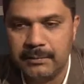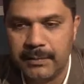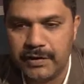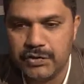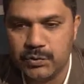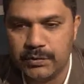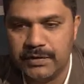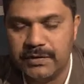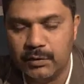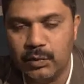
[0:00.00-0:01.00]
make sure
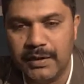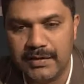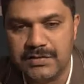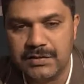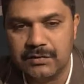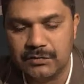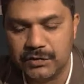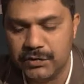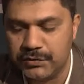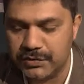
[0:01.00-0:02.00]
that your legacy
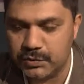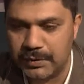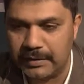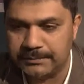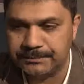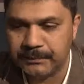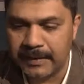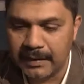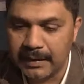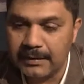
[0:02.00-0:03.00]
continues as well?
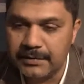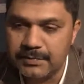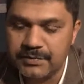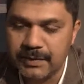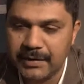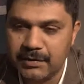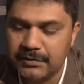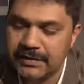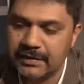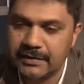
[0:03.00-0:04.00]
In terms of my
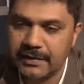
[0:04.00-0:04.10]
contact,